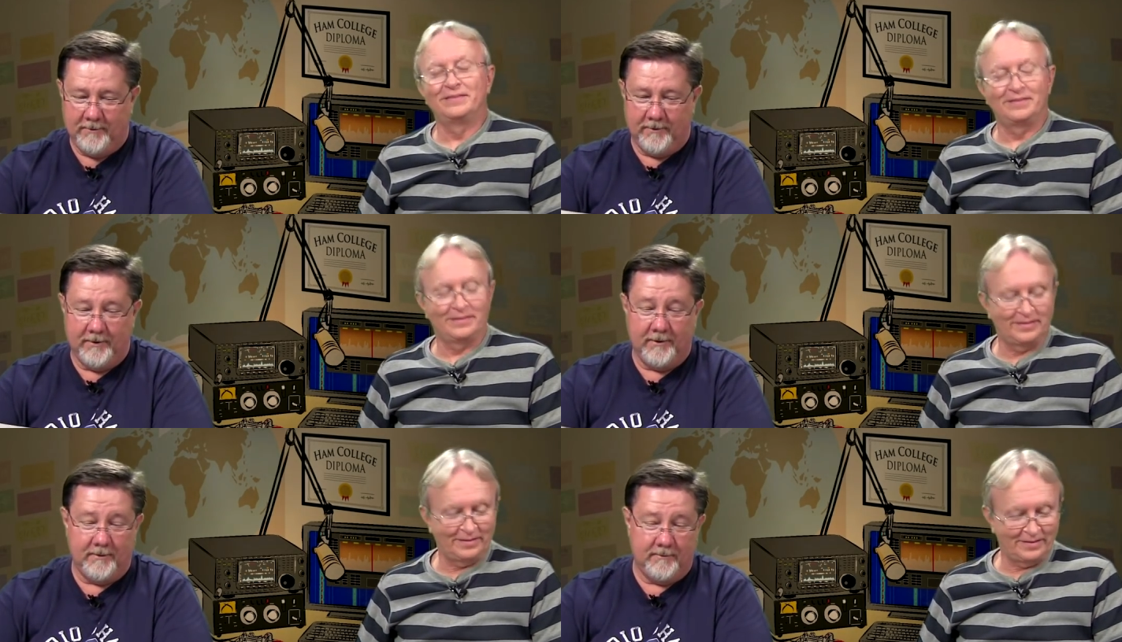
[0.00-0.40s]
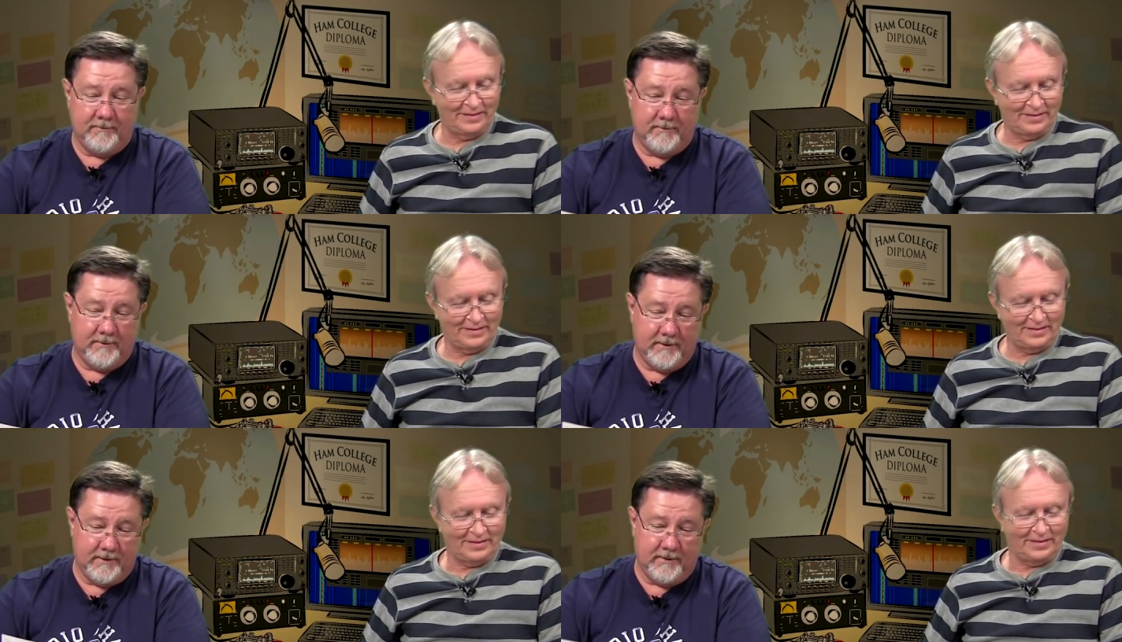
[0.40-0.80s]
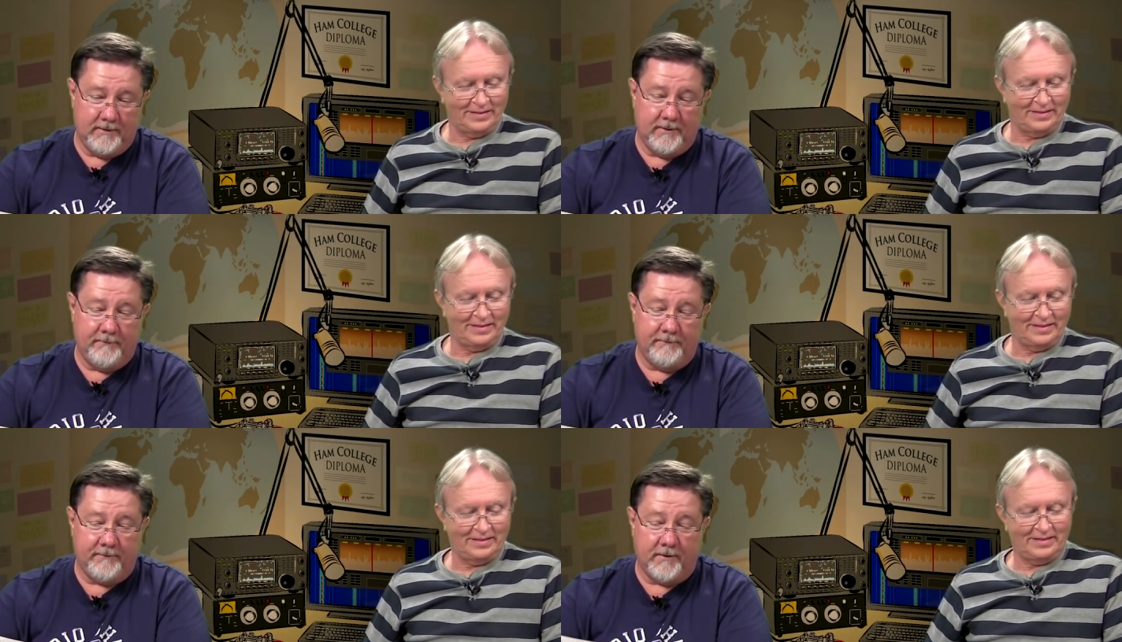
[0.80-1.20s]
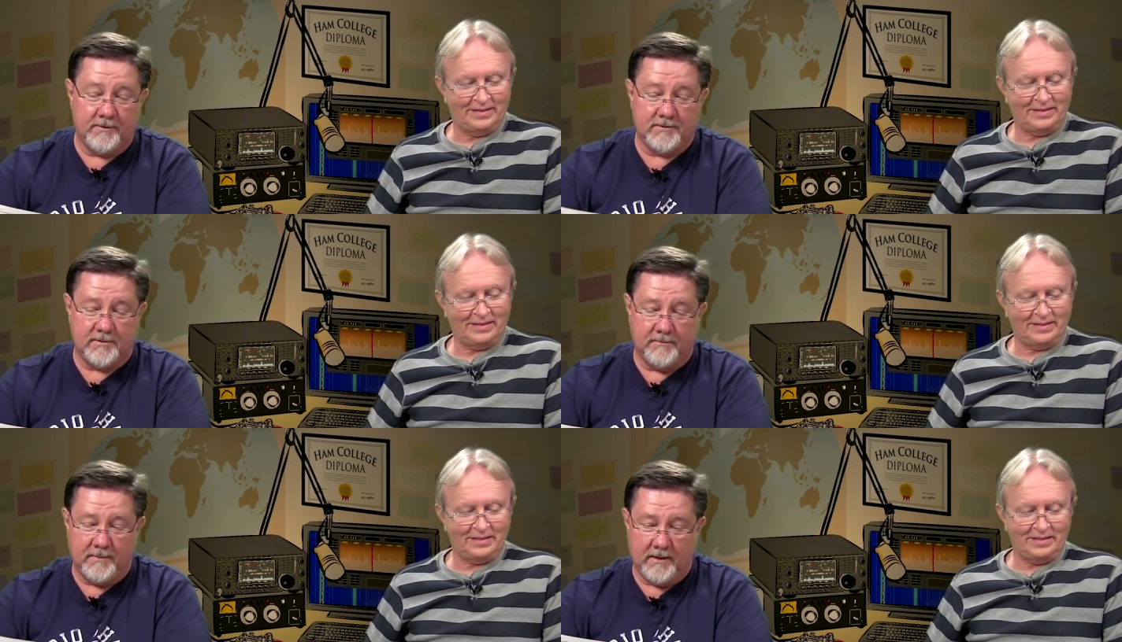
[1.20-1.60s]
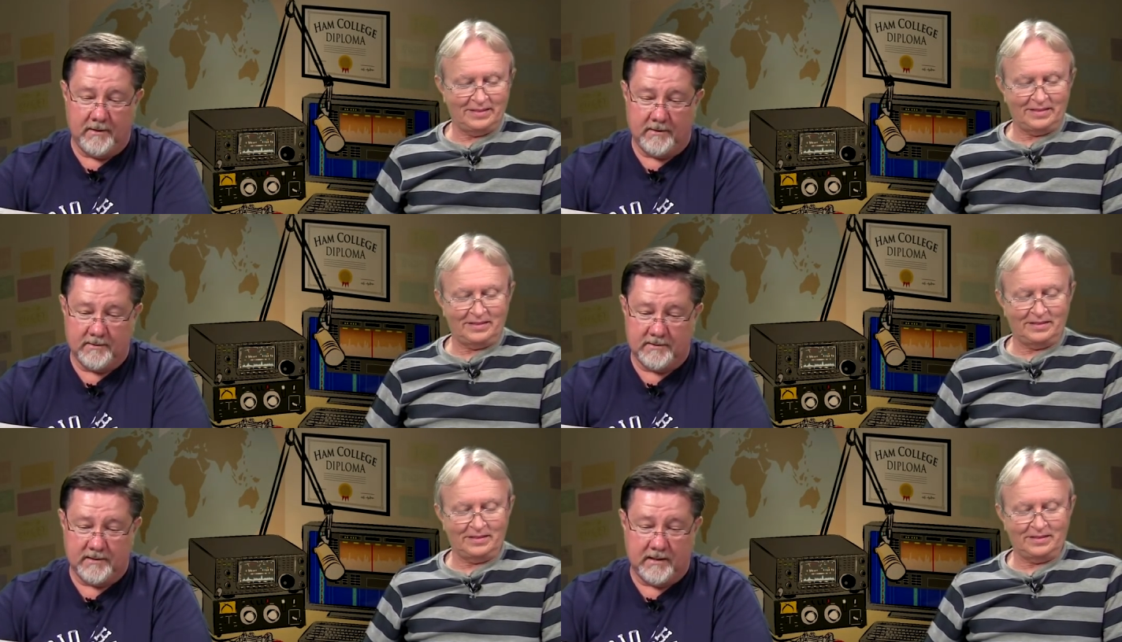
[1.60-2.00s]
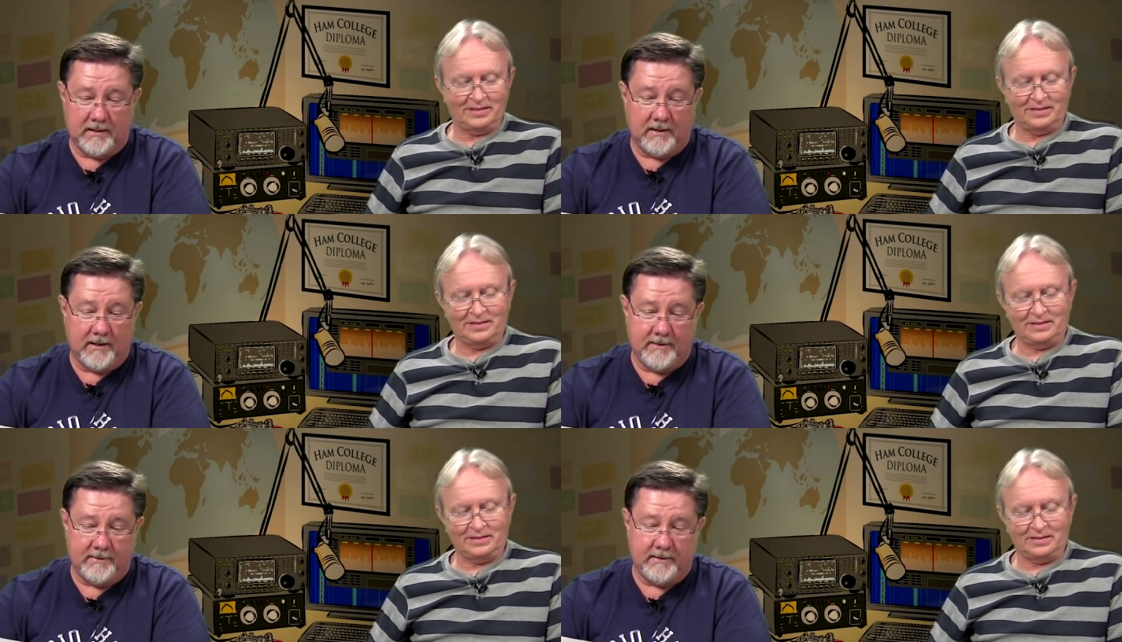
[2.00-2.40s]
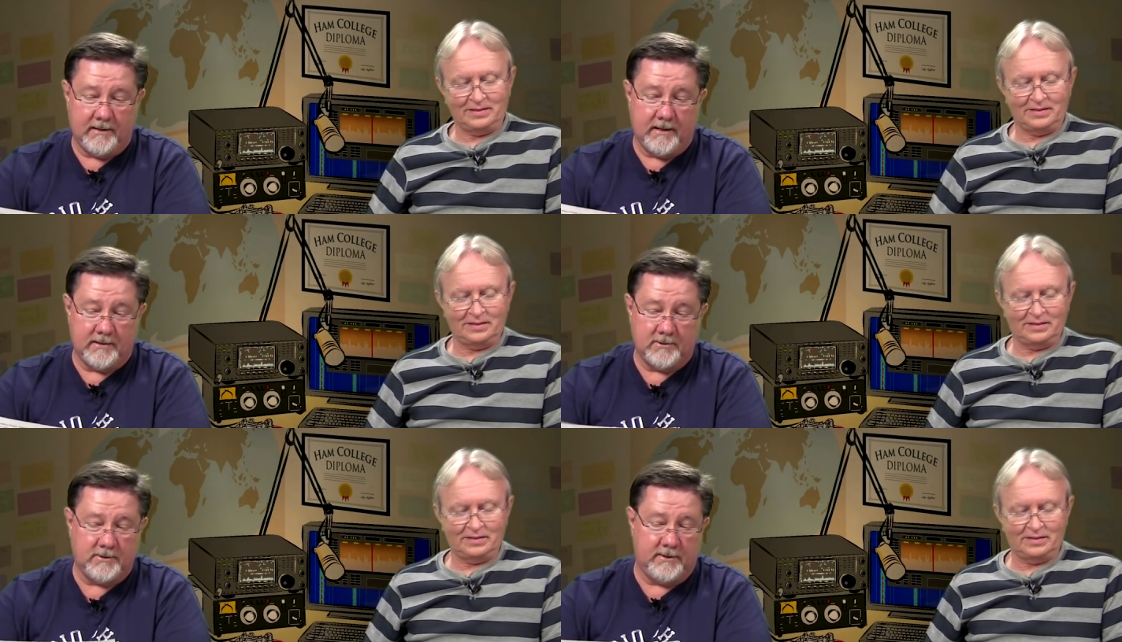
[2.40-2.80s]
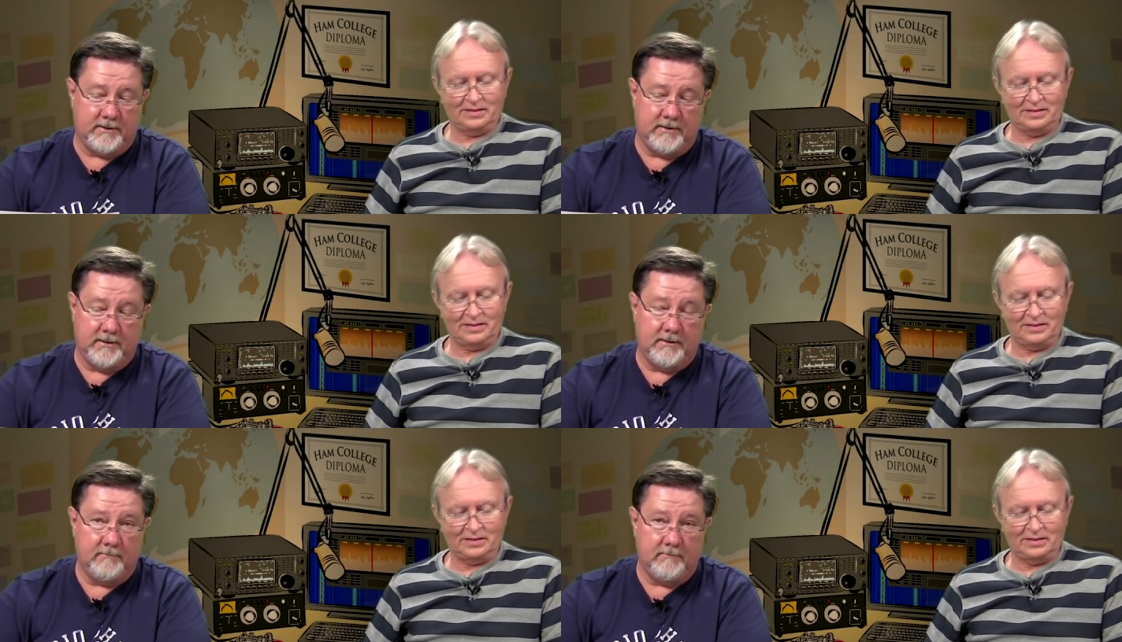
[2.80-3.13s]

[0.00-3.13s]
Speaker 1: well, the the first American satellite that actually did